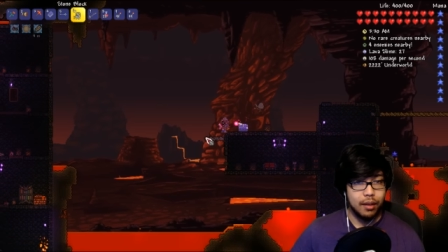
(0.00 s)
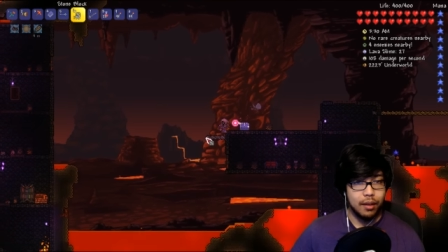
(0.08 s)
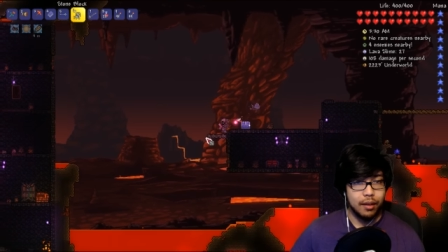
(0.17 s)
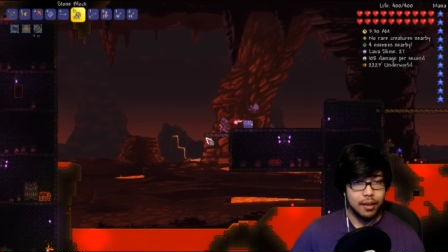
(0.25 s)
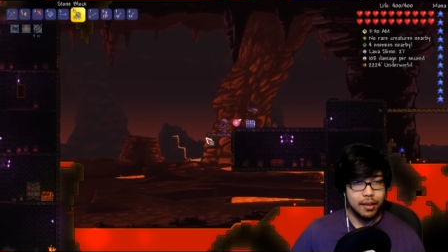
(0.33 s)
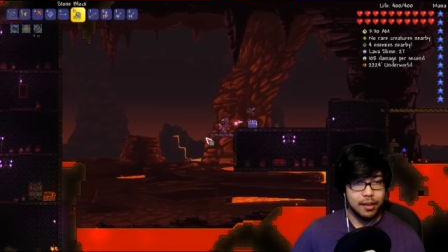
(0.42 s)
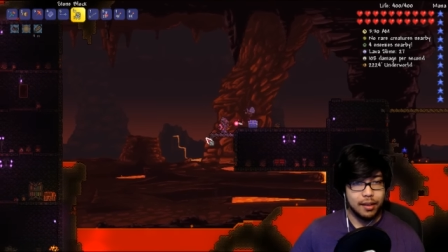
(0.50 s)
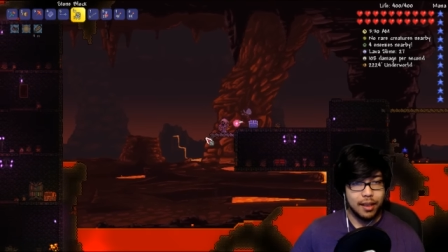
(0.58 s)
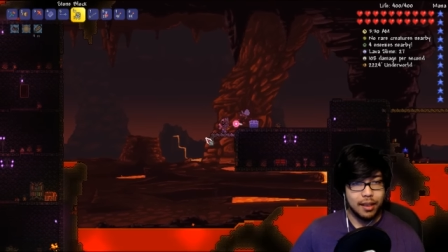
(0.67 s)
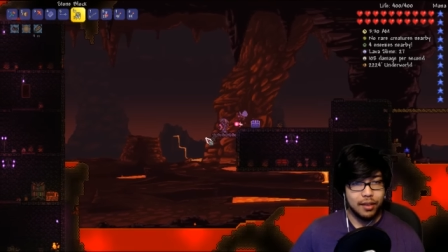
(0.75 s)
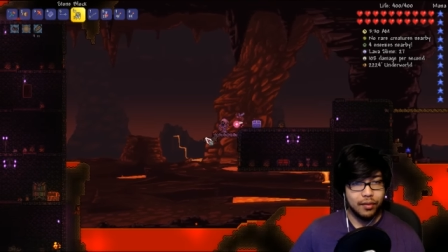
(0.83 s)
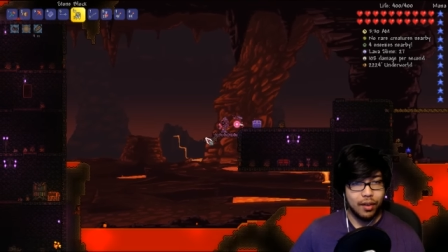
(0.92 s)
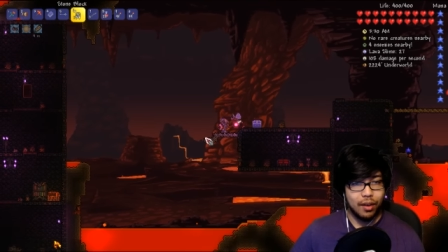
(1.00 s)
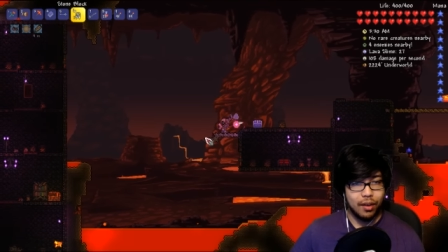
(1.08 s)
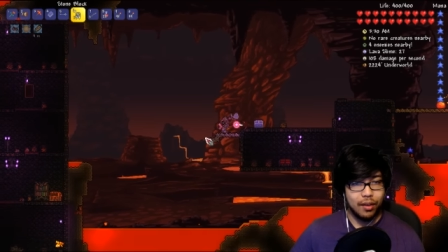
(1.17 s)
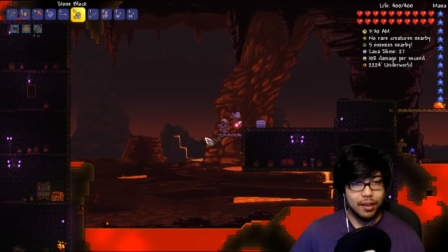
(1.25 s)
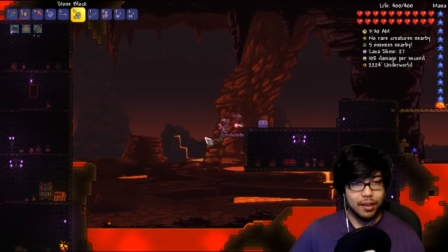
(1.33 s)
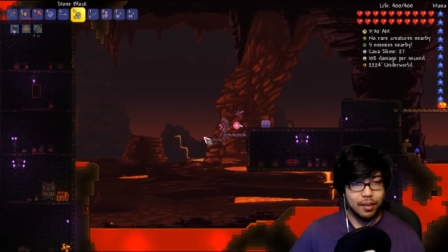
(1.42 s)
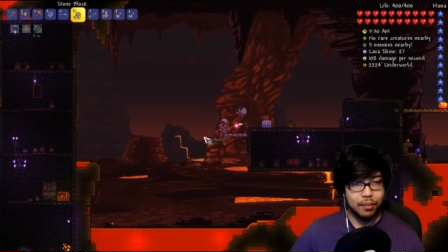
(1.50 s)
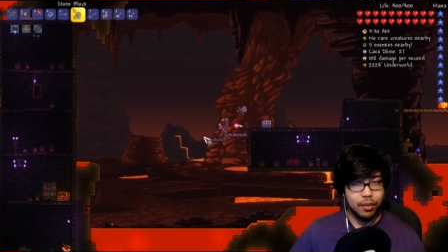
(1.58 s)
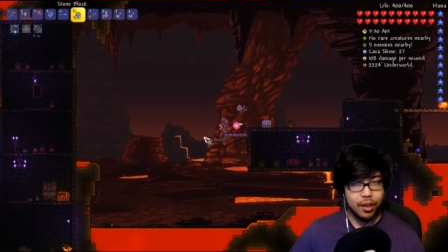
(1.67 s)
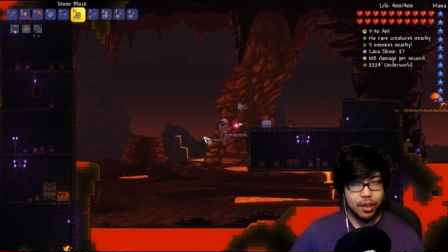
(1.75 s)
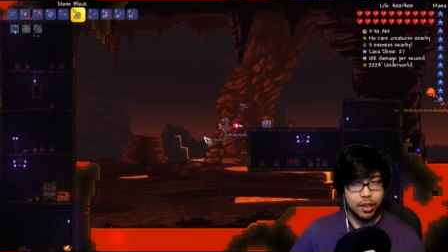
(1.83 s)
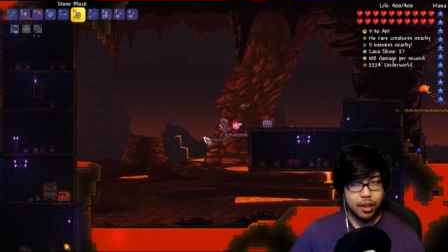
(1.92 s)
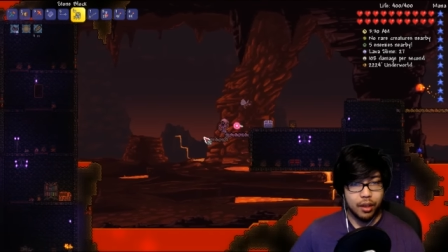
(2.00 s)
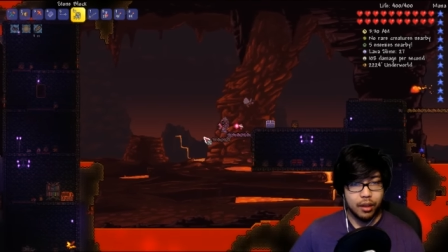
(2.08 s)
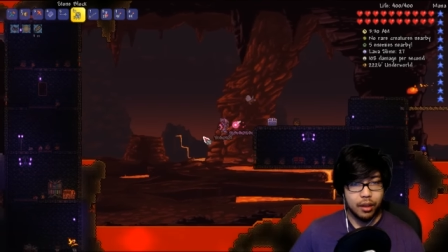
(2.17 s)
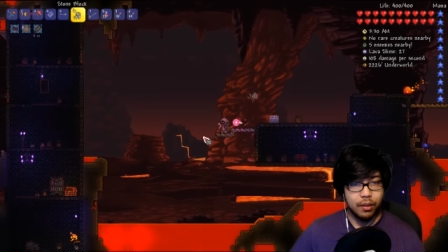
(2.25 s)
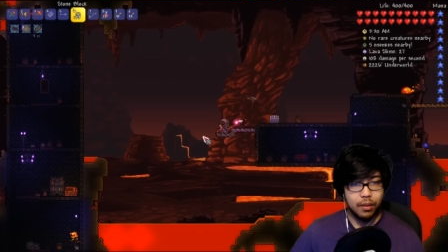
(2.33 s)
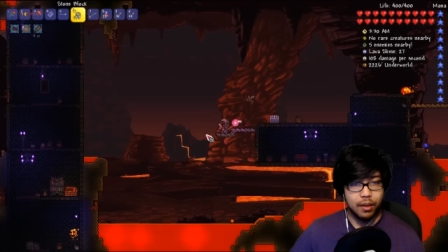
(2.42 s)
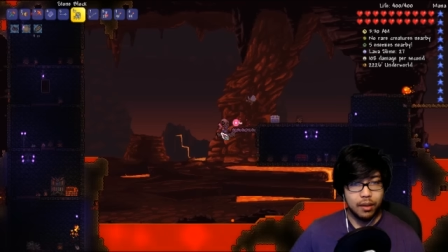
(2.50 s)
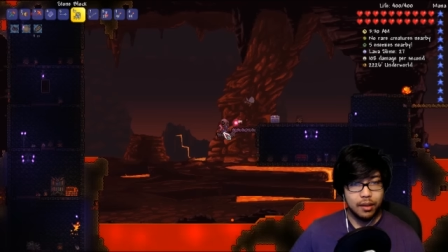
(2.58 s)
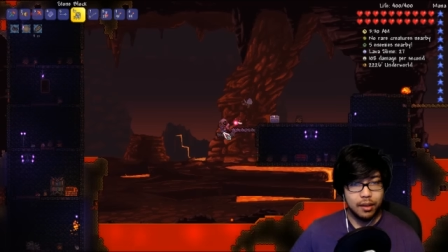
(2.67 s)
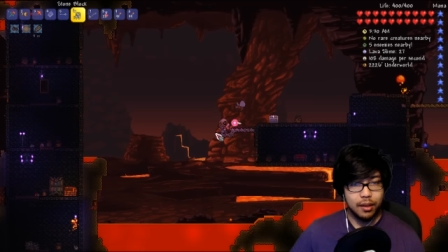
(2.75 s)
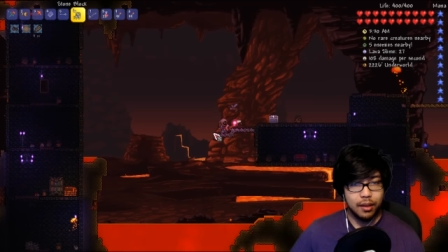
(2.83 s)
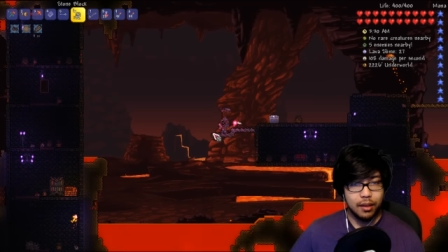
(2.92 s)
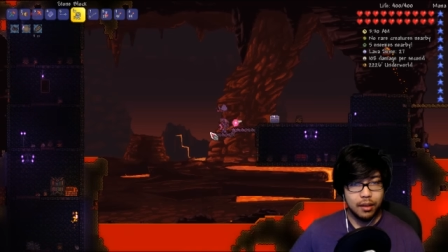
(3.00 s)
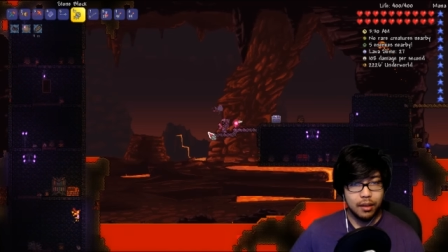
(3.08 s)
This is as far as the bridge should go, honestly.